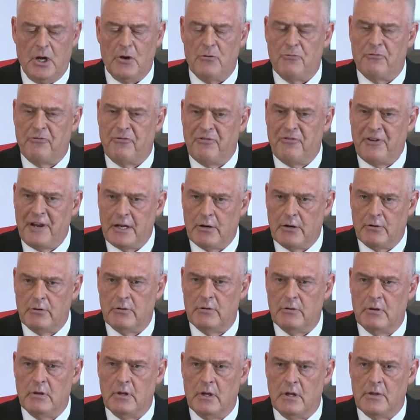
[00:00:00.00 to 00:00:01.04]
who
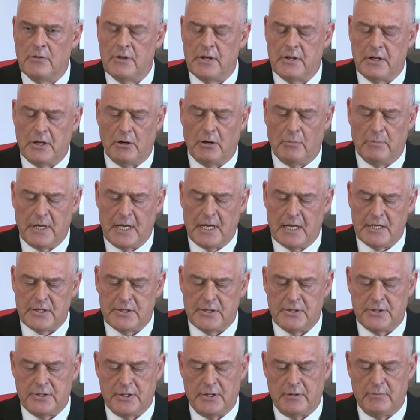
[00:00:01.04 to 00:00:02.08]
feel that they're not being
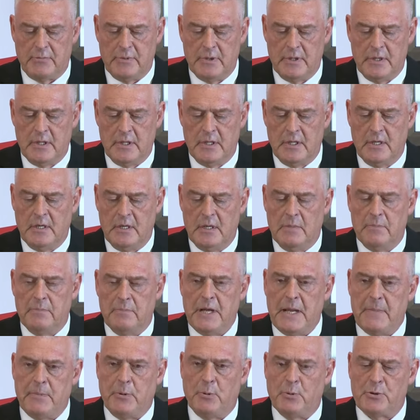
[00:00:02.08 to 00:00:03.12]
listened to.
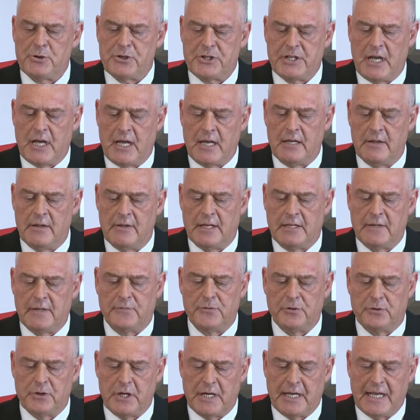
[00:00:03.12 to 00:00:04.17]
People will say that
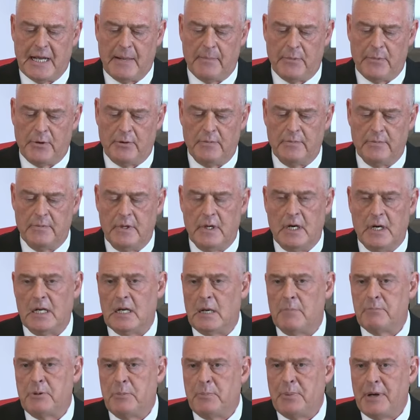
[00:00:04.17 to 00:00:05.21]
I've took a gamble,
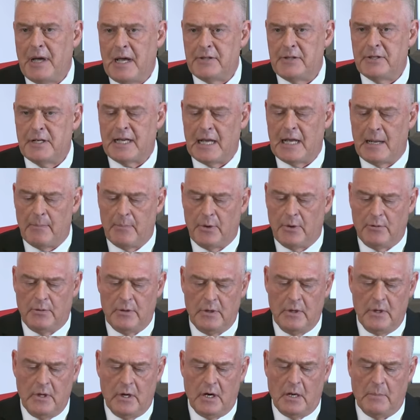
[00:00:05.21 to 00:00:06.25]
and I'm prepared to
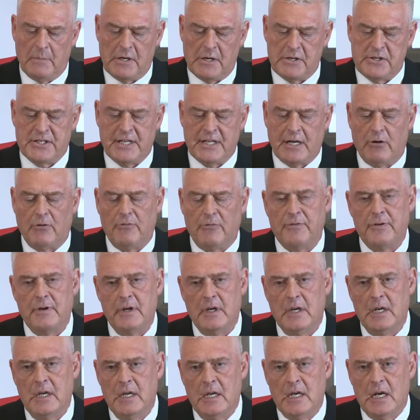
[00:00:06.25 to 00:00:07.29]
gamble on myself,
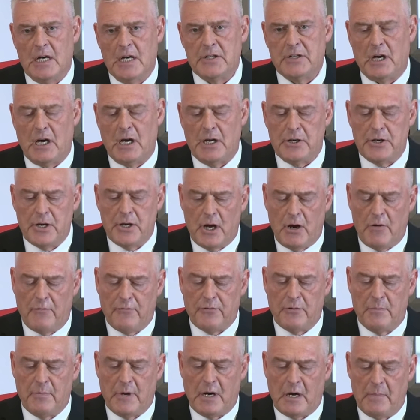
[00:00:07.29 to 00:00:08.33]
as I know
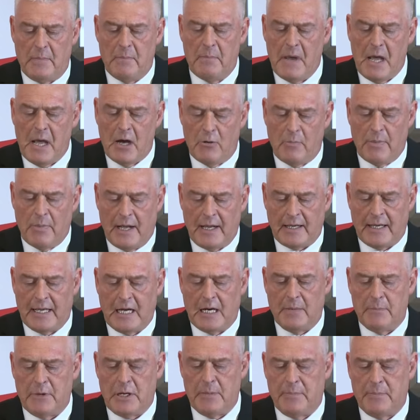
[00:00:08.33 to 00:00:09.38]
from my mailbag
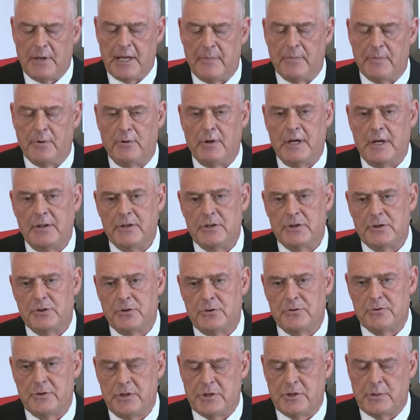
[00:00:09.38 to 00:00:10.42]
how many people in this
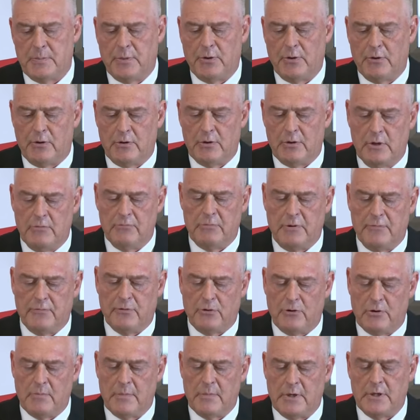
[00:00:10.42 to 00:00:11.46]
country support
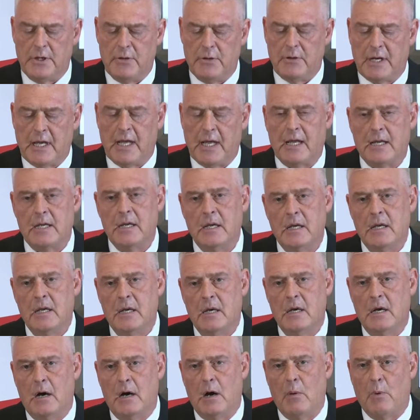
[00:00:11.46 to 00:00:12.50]
Reform UK
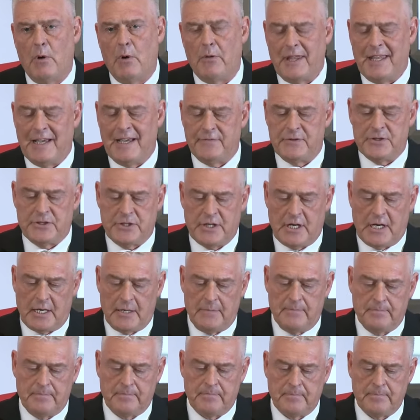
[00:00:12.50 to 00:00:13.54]
on what they have to
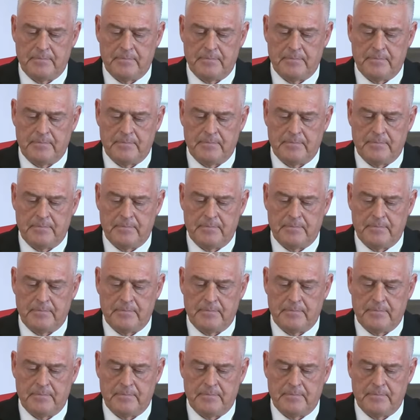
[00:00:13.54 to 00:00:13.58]
say.